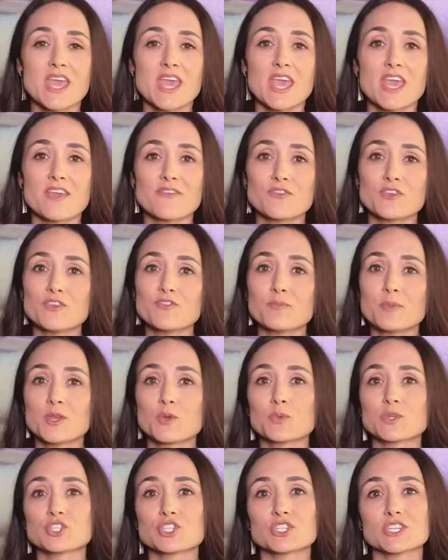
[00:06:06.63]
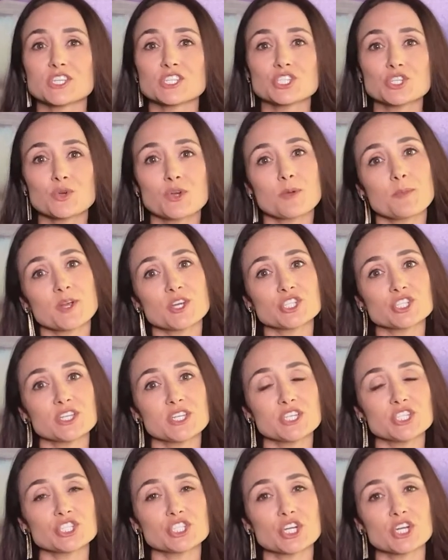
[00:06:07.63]
If you've been with traditional commercial
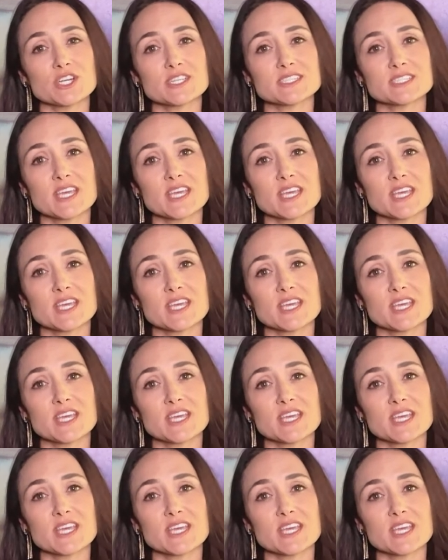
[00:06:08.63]
insurance